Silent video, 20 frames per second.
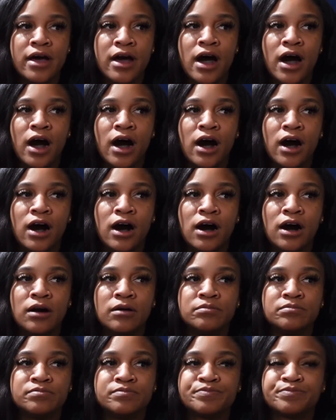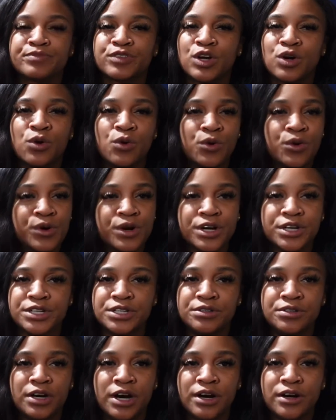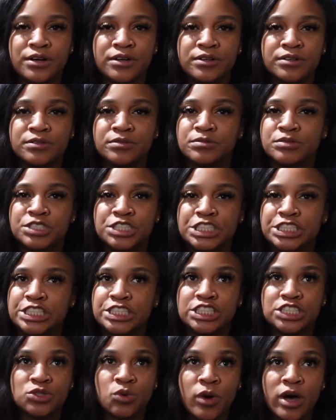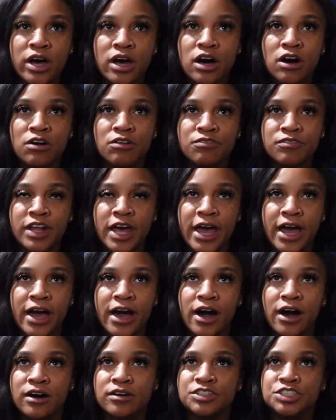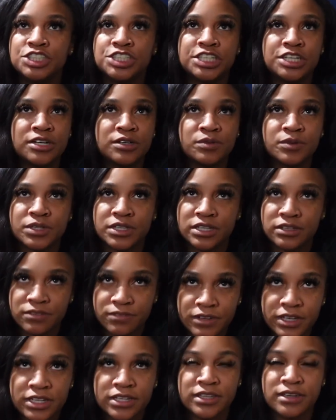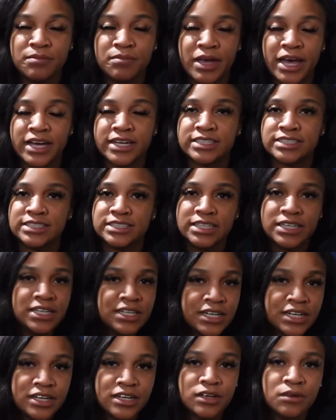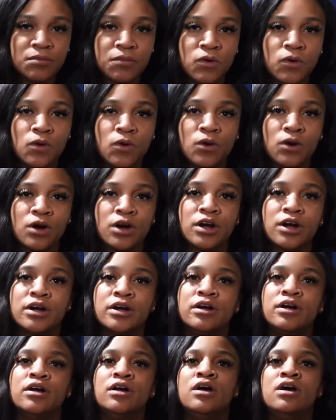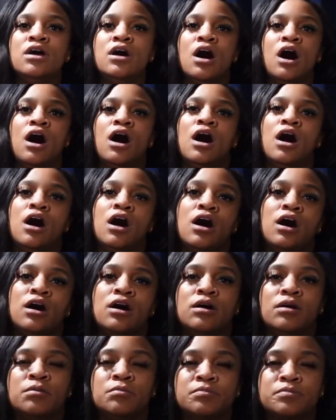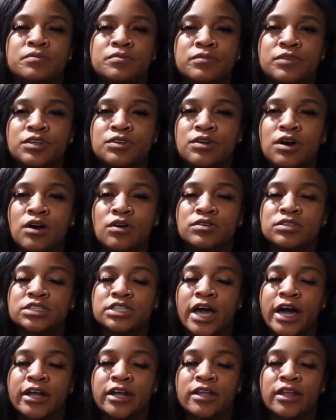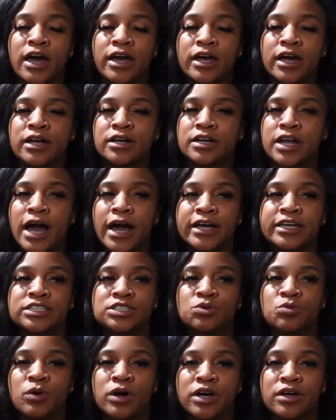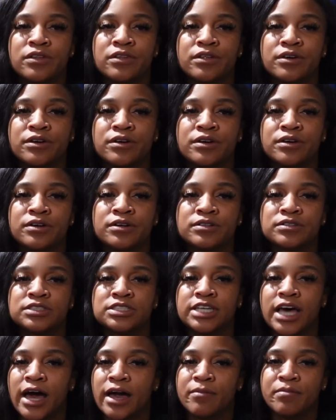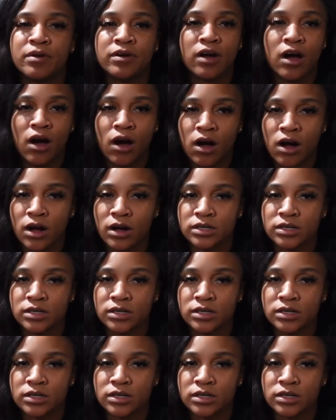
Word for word: Um, Court, you know, she's 12 now. She couldn't really fit in the back seat anymore. Um, you know, it's kind of like a nice weather type of car